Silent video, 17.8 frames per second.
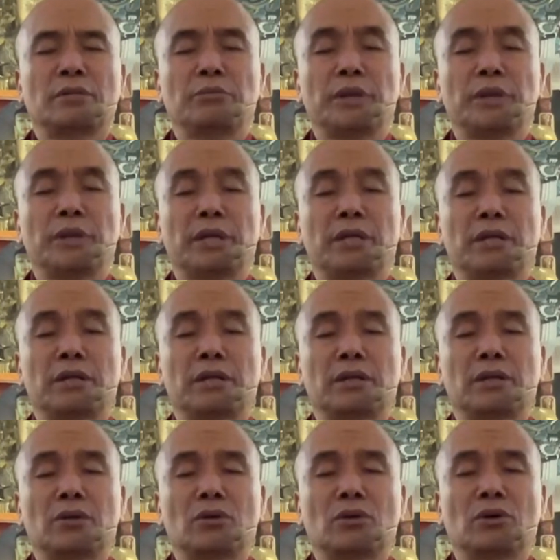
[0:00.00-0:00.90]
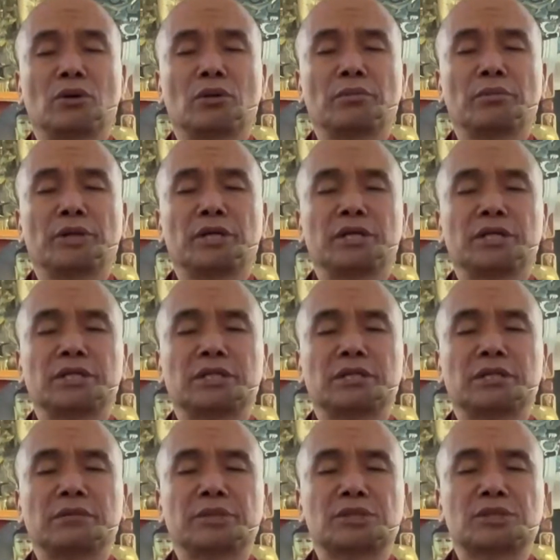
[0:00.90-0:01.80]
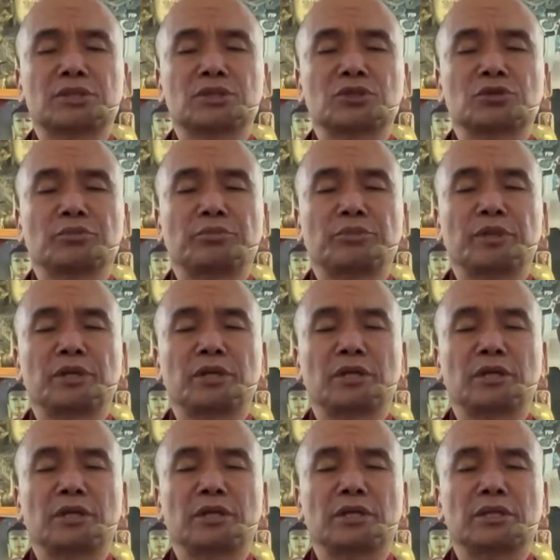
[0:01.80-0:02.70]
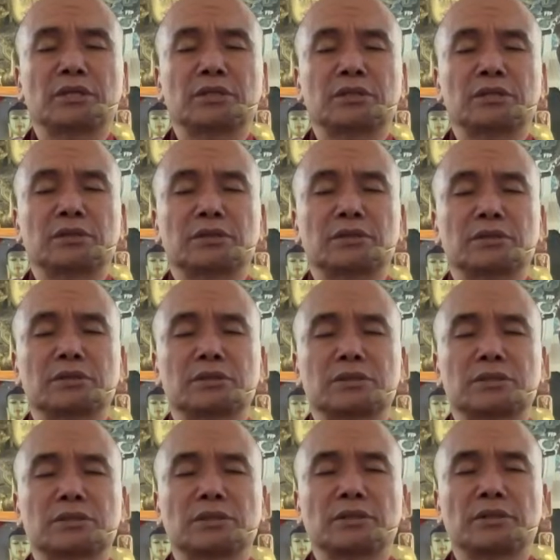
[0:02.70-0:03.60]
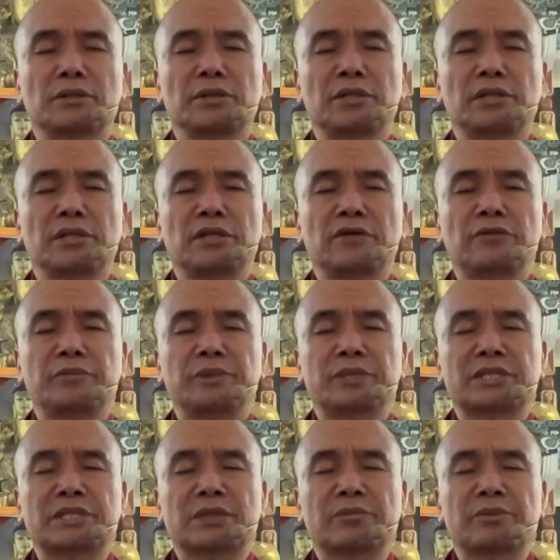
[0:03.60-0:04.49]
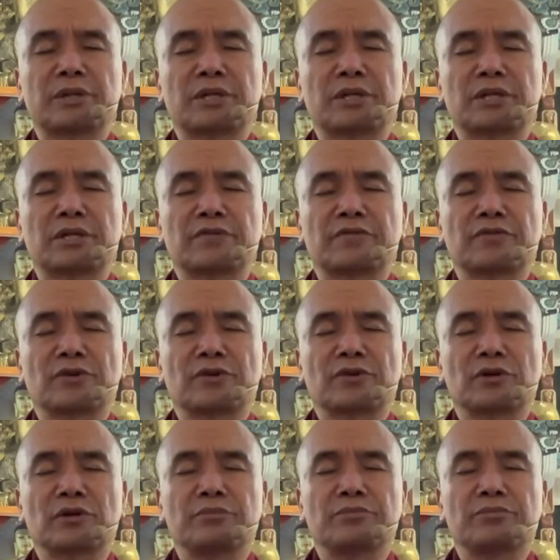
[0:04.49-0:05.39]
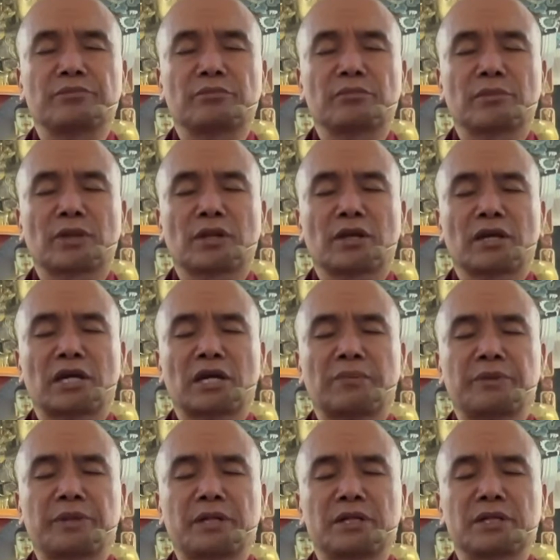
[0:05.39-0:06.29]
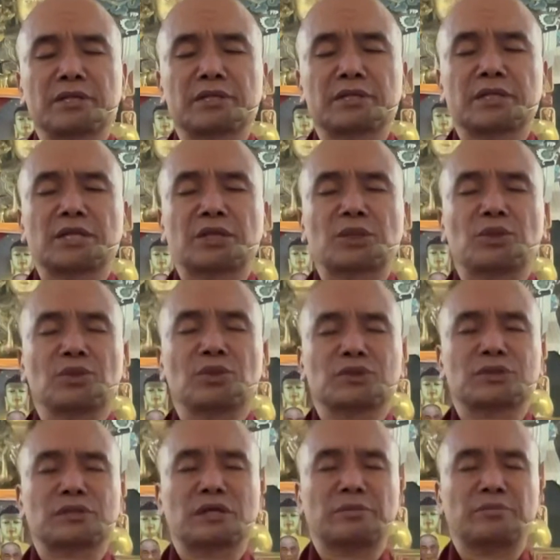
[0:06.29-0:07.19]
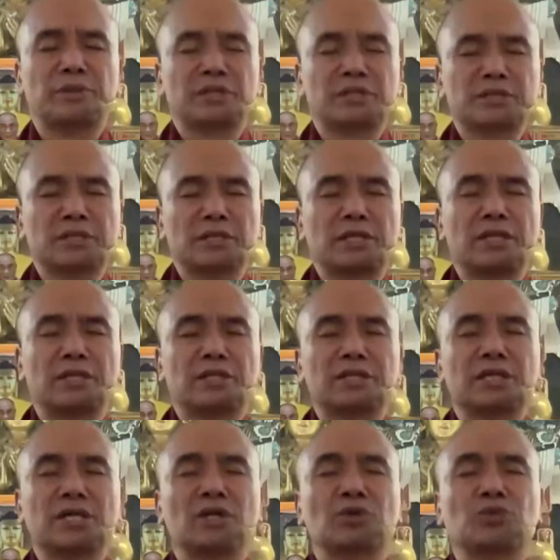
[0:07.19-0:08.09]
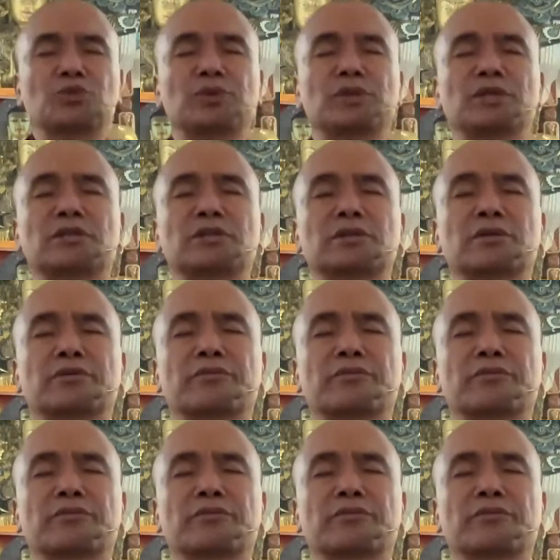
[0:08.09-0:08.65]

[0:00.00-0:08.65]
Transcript: May all my demon sentient beings never be separated from happiness and the cause of happiness that they're endowed with.